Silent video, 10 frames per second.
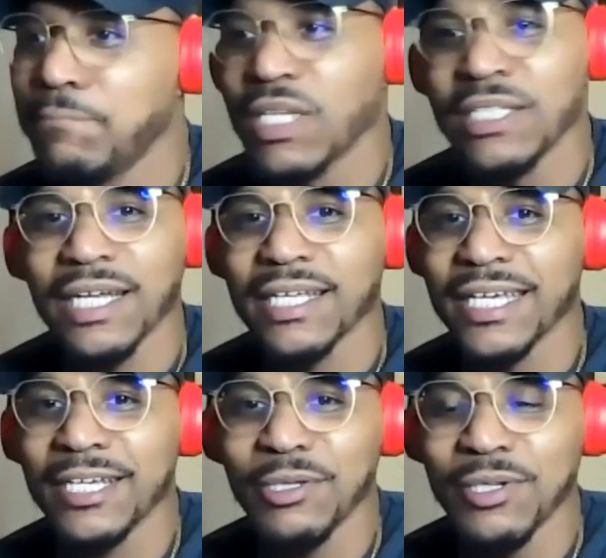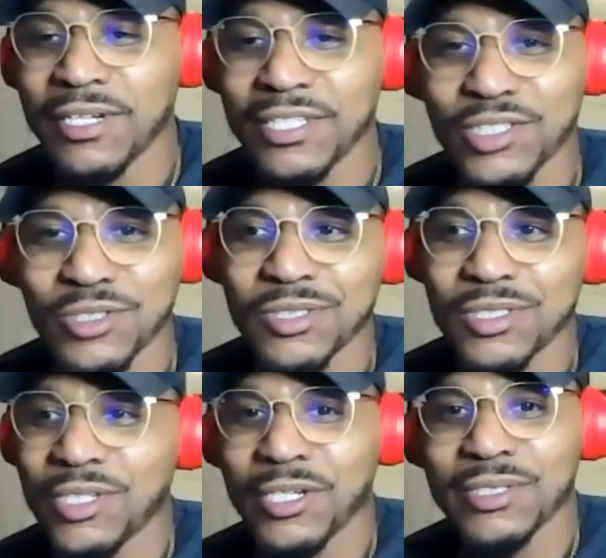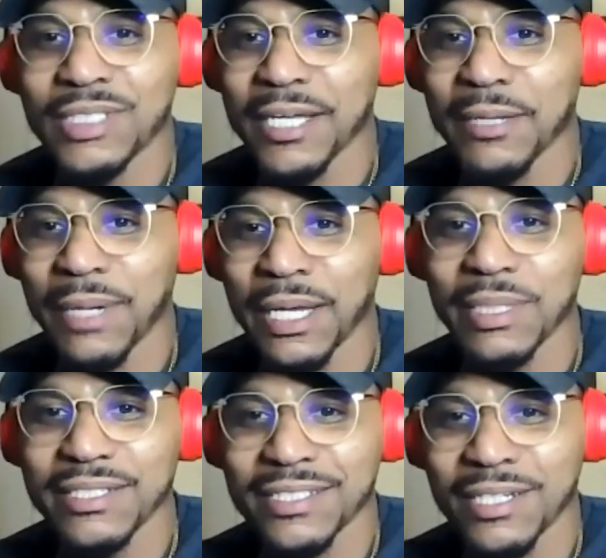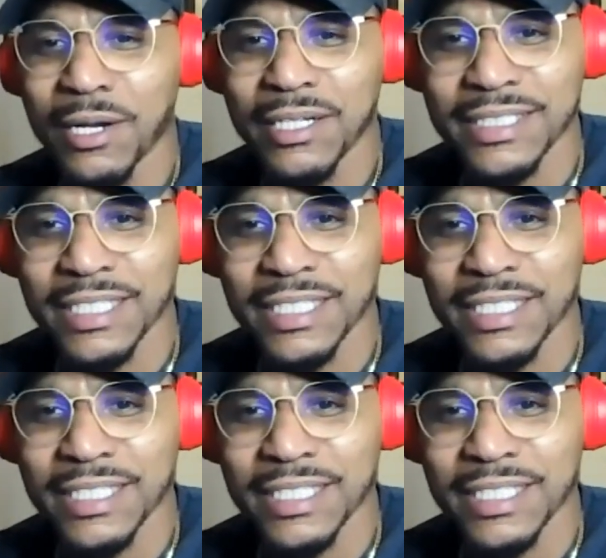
it's like, yeah, you know that you taking payments and all this